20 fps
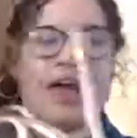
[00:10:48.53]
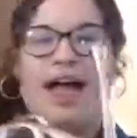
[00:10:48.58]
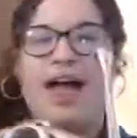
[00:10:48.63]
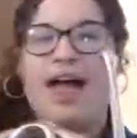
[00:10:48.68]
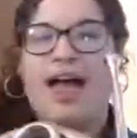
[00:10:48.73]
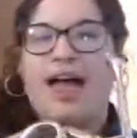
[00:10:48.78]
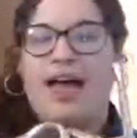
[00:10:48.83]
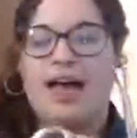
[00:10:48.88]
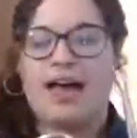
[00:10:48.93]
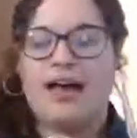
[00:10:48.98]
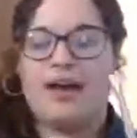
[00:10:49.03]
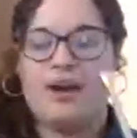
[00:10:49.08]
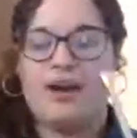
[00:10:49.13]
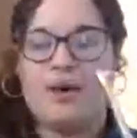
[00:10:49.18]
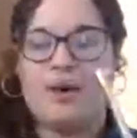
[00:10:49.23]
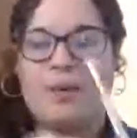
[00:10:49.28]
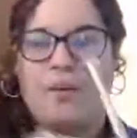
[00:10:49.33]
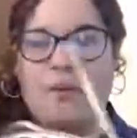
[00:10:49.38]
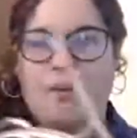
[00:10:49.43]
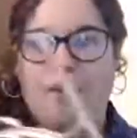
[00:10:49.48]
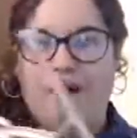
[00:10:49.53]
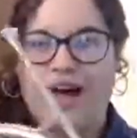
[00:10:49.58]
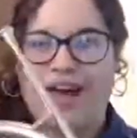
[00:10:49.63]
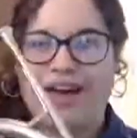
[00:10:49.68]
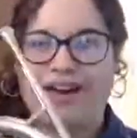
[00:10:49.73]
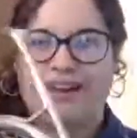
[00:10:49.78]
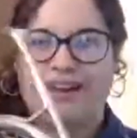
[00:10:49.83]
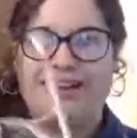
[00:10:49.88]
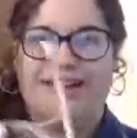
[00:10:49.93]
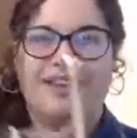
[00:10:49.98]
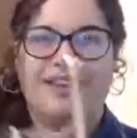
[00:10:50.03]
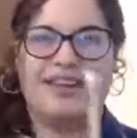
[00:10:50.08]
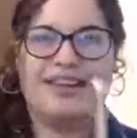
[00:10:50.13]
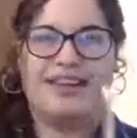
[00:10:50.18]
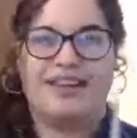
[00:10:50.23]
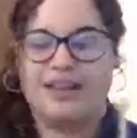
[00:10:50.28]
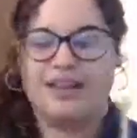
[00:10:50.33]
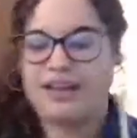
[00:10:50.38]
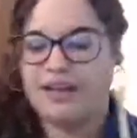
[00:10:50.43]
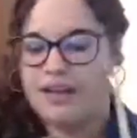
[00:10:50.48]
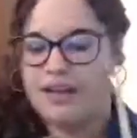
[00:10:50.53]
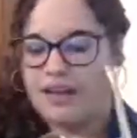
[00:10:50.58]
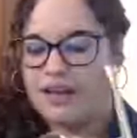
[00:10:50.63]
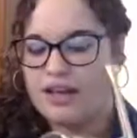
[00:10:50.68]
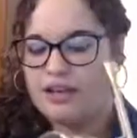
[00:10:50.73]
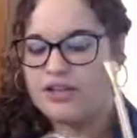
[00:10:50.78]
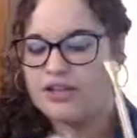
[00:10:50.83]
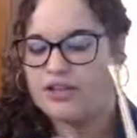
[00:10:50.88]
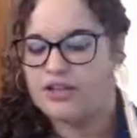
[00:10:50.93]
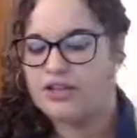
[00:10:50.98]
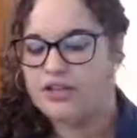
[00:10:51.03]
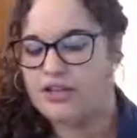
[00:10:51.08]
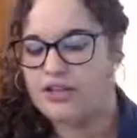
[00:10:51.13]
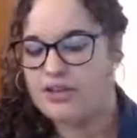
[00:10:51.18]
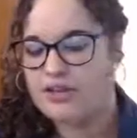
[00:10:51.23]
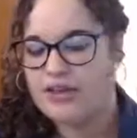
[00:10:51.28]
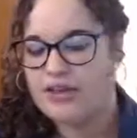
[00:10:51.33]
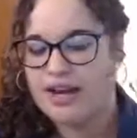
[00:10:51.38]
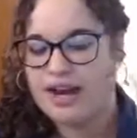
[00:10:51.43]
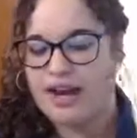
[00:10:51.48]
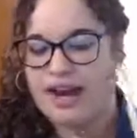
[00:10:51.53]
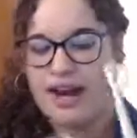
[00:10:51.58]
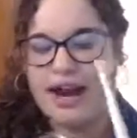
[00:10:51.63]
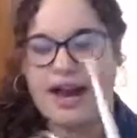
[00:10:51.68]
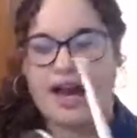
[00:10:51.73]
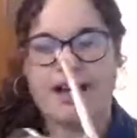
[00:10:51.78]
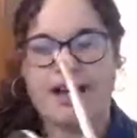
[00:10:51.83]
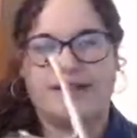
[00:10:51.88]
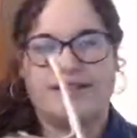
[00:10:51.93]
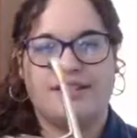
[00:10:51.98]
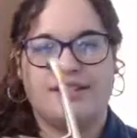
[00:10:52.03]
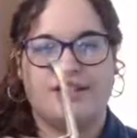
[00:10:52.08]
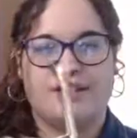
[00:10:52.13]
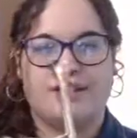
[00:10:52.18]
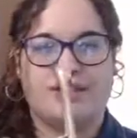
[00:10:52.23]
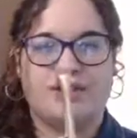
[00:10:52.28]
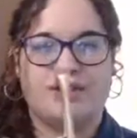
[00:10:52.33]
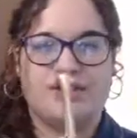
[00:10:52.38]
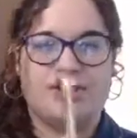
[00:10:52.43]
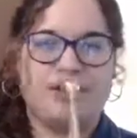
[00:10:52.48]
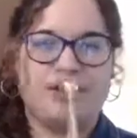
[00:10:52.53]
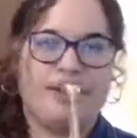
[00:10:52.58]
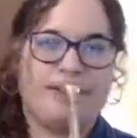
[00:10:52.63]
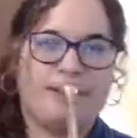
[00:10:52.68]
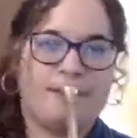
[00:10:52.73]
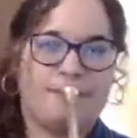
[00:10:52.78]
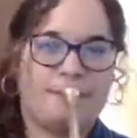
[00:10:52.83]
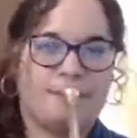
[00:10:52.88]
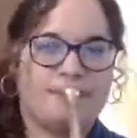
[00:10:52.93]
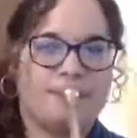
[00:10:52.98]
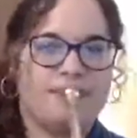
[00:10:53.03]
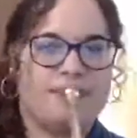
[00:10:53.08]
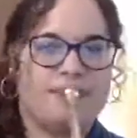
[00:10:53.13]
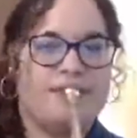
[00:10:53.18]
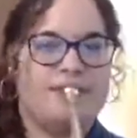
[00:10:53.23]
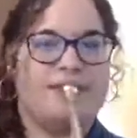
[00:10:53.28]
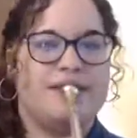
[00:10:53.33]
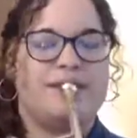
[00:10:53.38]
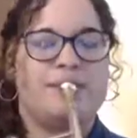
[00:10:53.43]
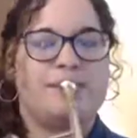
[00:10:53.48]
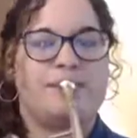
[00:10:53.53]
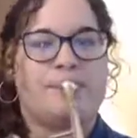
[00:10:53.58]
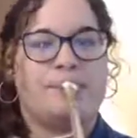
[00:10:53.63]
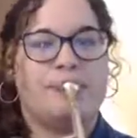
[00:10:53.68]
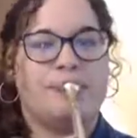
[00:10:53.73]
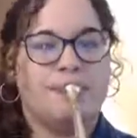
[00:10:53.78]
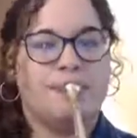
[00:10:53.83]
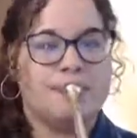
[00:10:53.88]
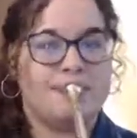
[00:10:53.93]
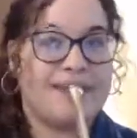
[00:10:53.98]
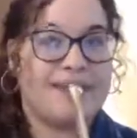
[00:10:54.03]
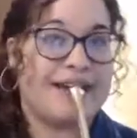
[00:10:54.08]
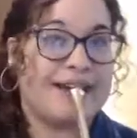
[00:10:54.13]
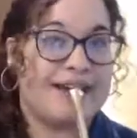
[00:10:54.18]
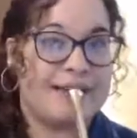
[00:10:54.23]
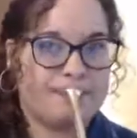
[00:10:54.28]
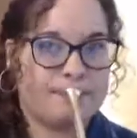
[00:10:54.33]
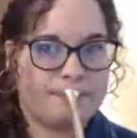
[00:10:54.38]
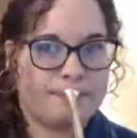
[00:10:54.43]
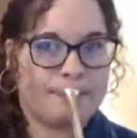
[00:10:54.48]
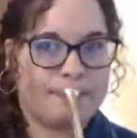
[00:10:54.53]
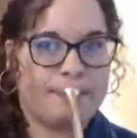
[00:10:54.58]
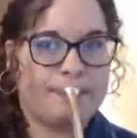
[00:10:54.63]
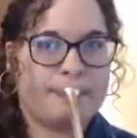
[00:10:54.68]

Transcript: And a 1, 2, nice and short, 2, ready?